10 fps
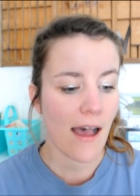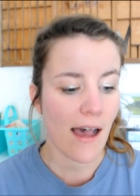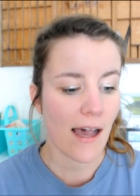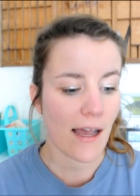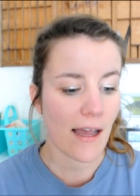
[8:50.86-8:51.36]

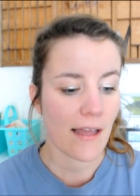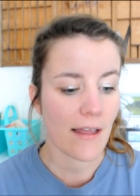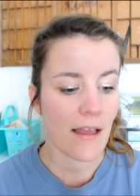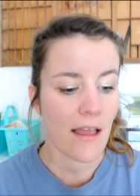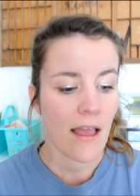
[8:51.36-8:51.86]
uh,
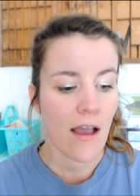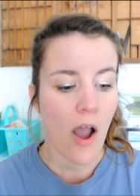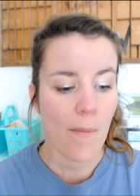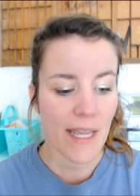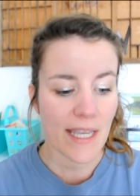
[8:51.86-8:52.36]

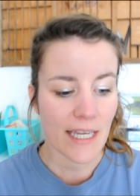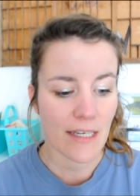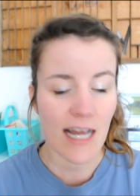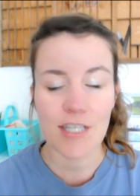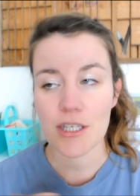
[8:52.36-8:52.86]
on my
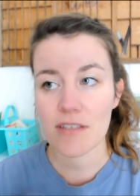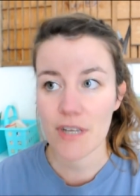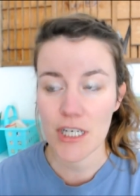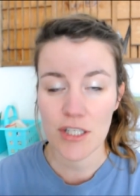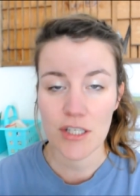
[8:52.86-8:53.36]
kin I just
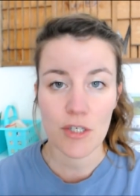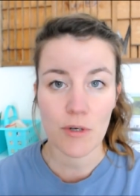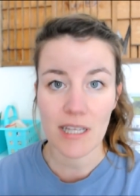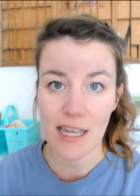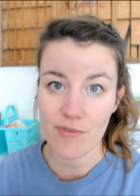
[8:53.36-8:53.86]
finished The
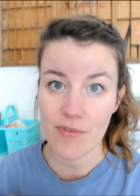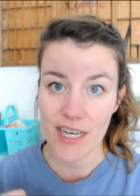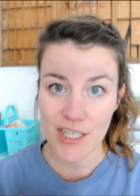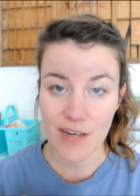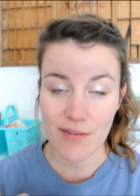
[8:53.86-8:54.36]
Storied Life of
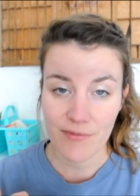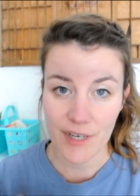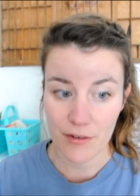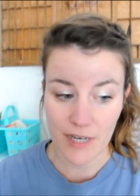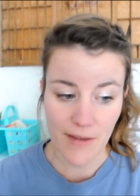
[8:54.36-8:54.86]
A.J.
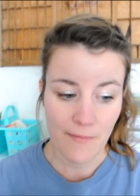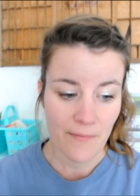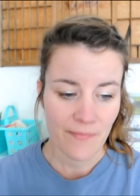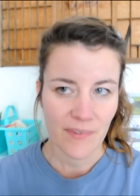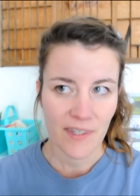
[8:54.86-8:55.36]
Fikry
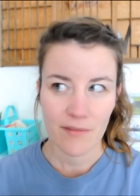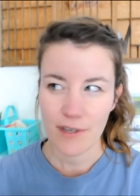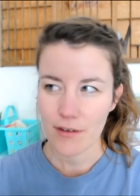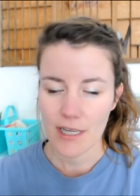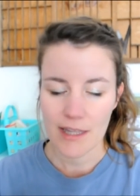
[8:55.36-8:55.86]

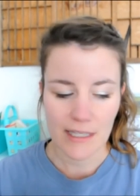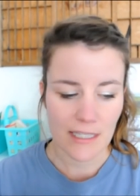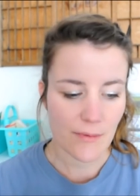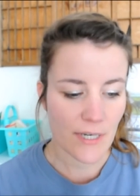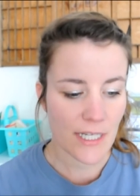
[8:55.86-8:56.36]
I think
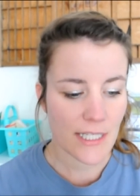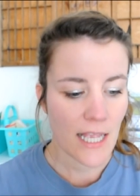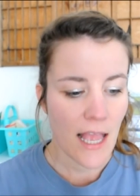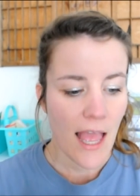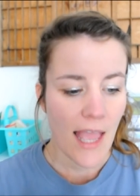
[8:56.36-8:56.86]
that's what it is.
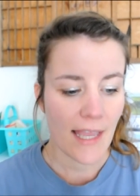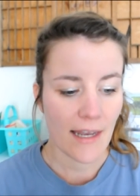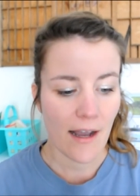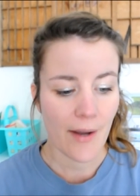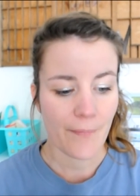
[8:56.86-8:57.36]

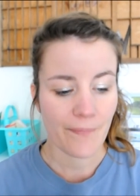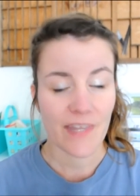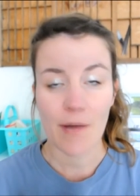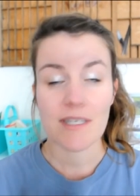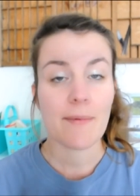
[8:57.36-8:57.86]
And um,
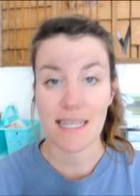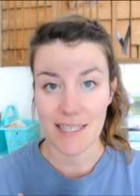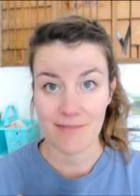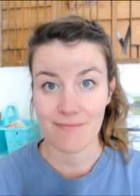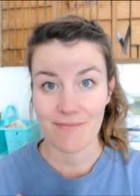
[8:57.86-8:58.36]
that was
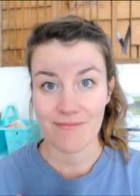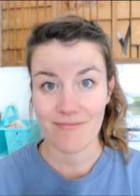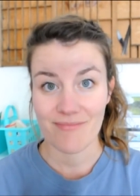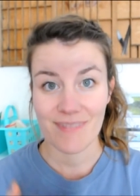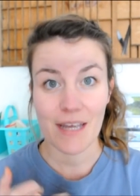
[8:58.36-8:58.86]
amazing.
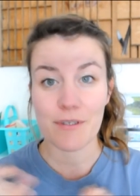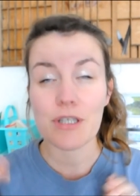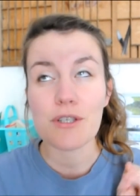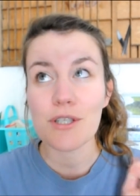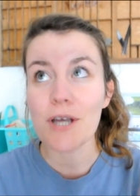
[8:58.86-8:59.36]
That
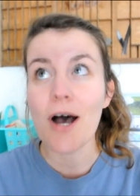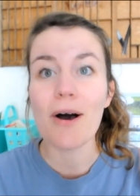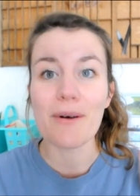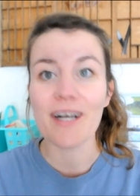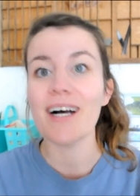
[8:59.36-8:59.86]
was
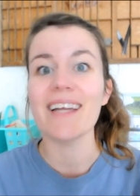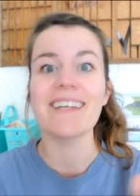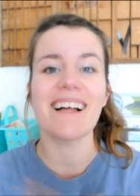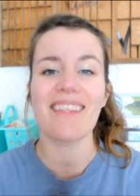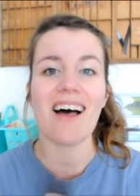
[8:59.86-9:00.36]
so
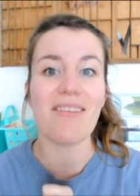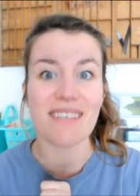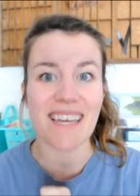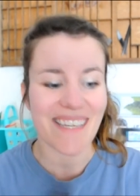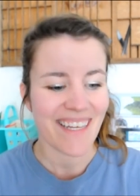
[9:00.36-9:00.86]
good. I loved
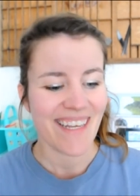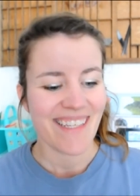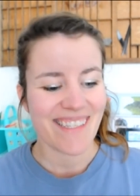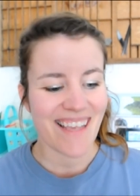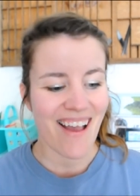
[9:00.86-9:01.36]
it.
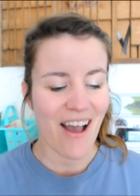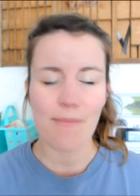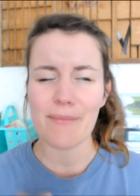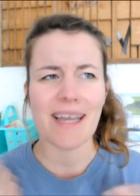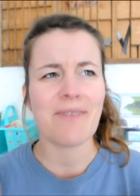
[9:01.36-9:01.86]
So
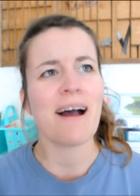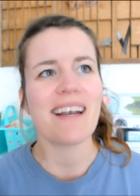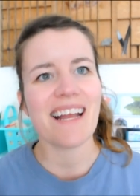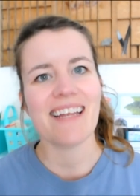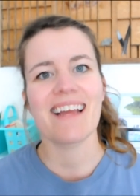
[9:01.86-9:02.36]
I'm like, why
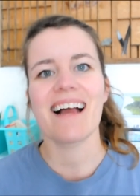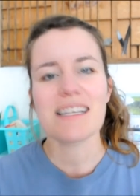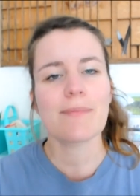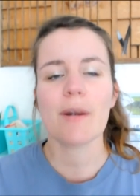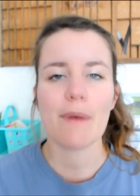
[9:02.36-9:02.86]
did I?
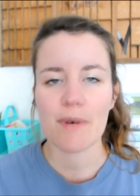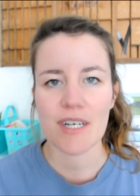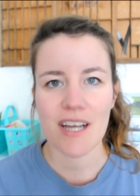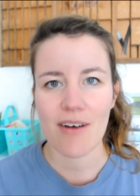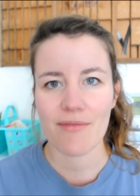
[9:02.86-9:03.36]
It's been on my
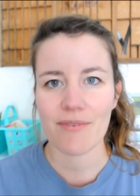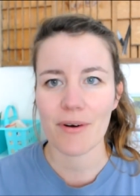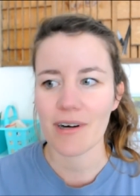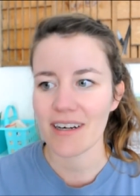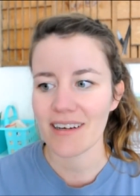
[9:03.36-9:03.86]
bookshelf
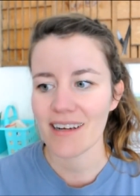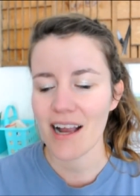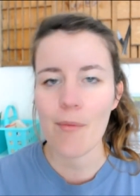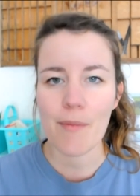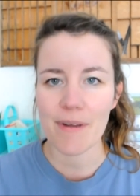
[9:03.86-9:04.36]
for a couple